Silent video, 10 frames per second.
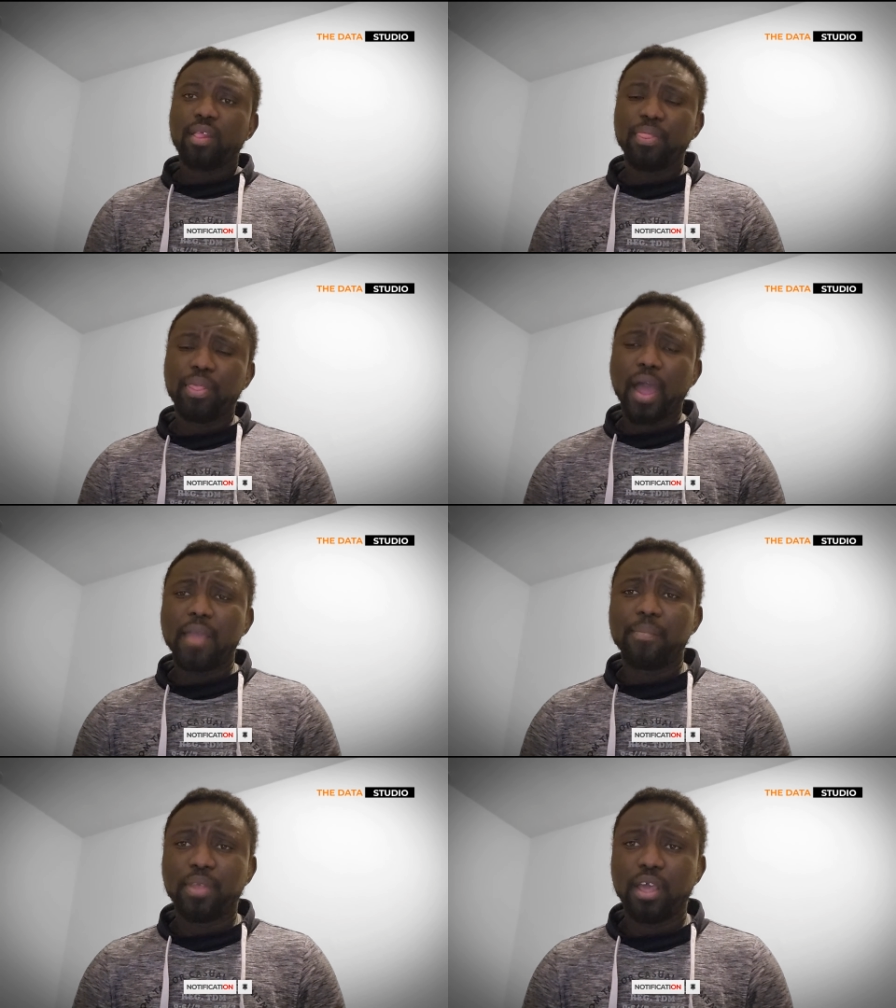
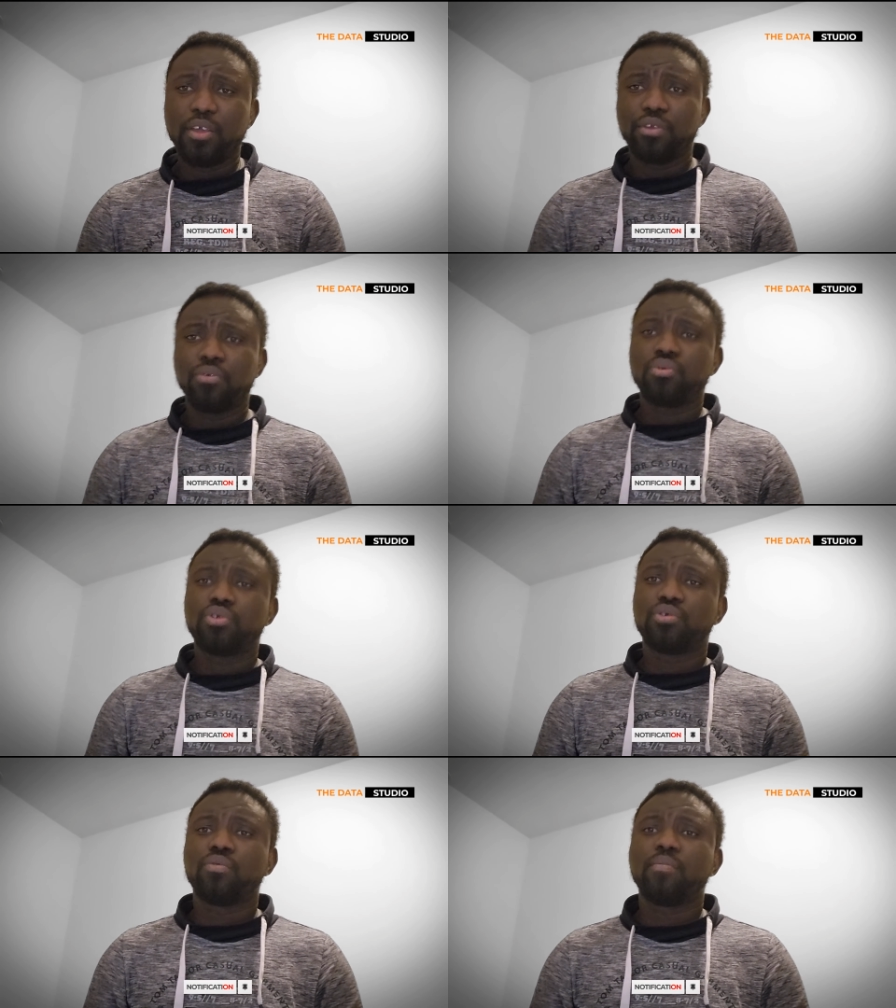time, thank you
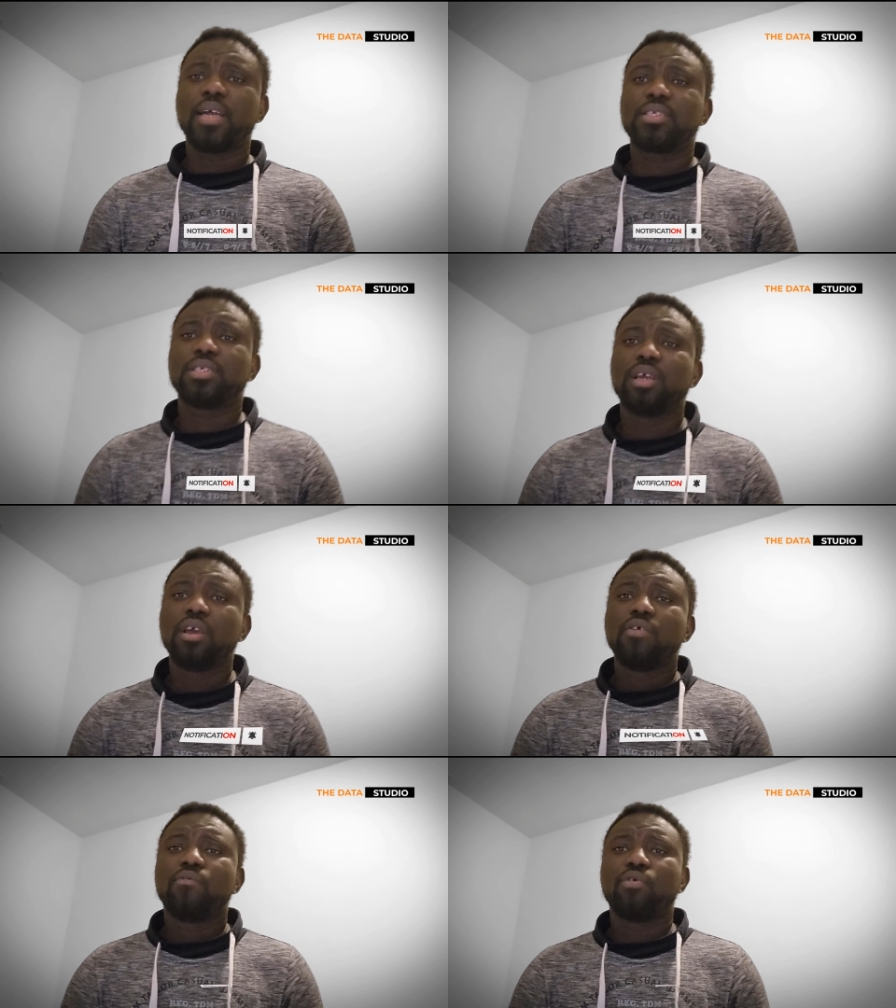so much
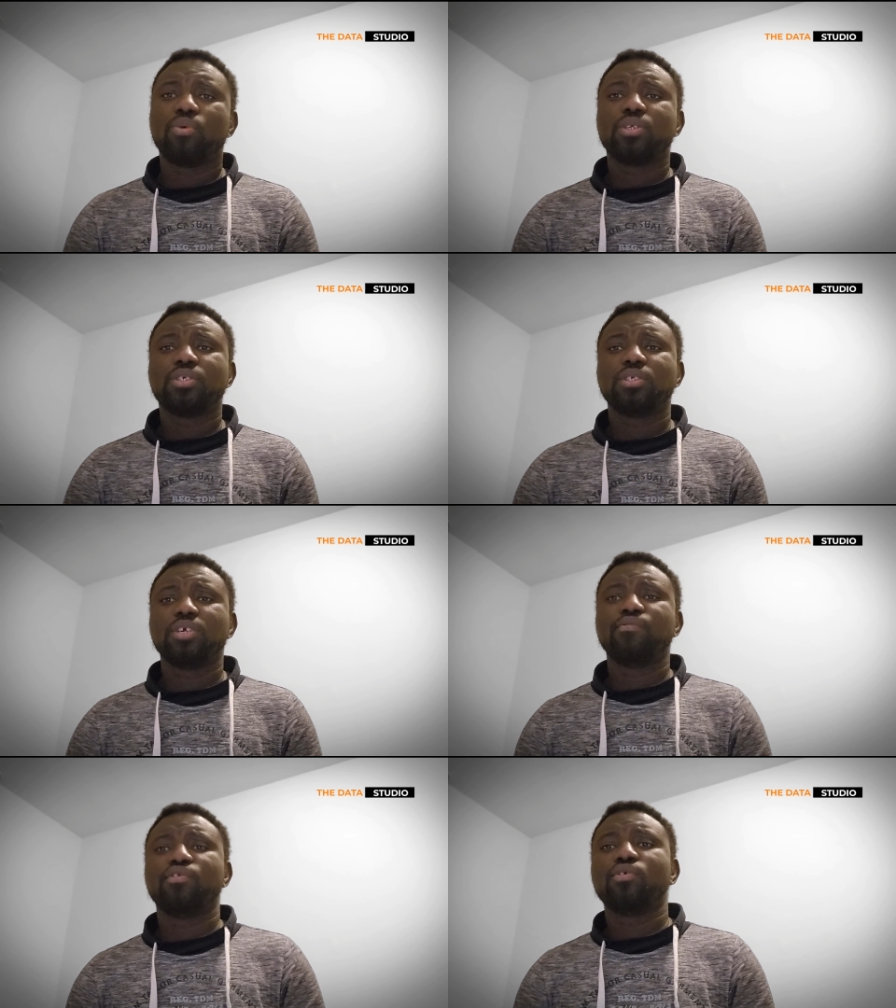for watching the
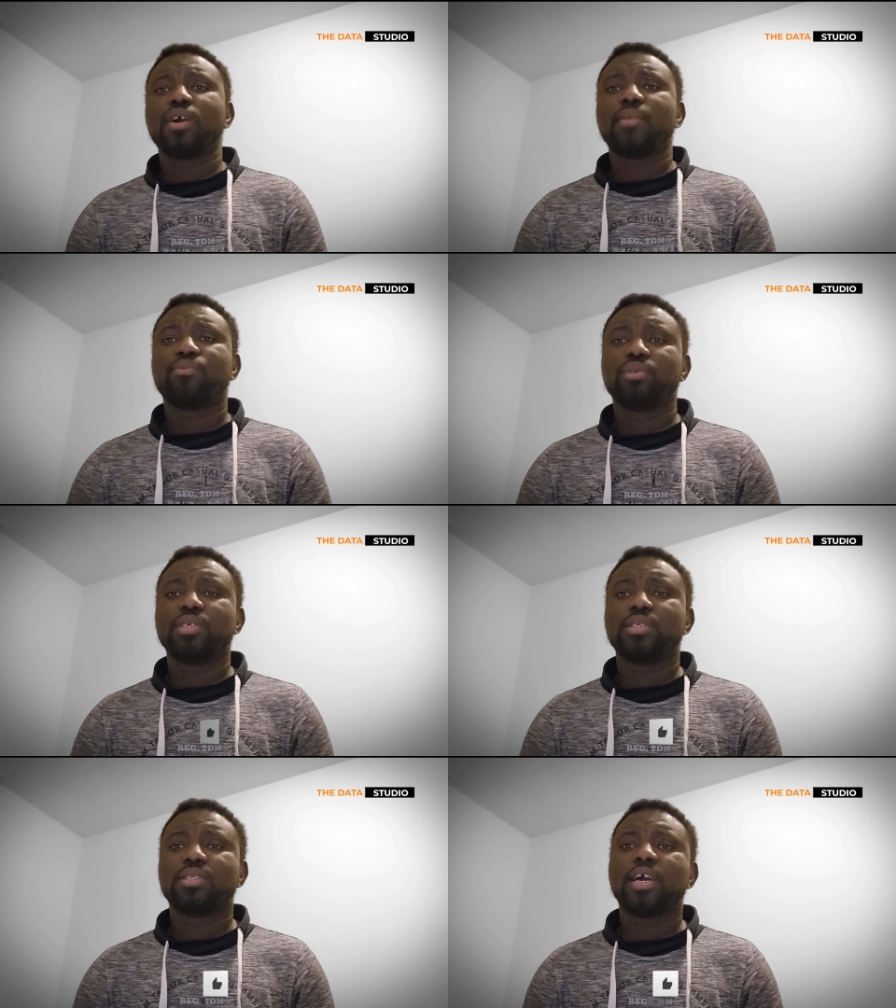video up to
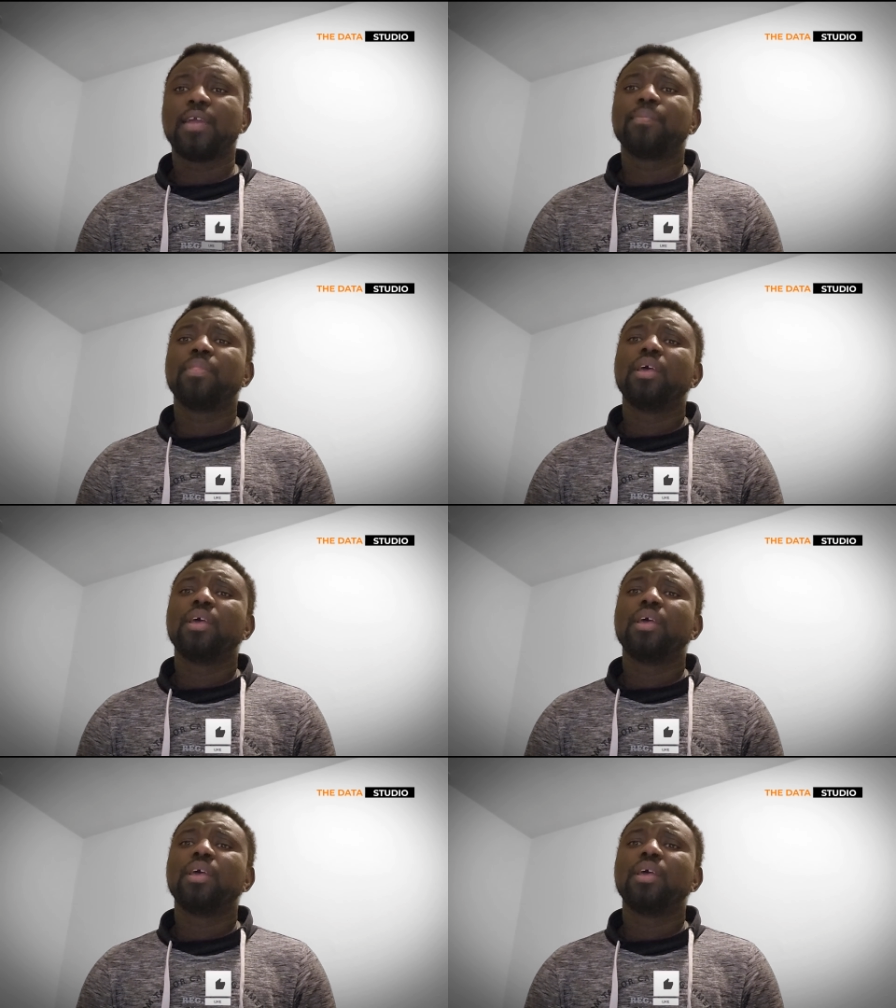this time.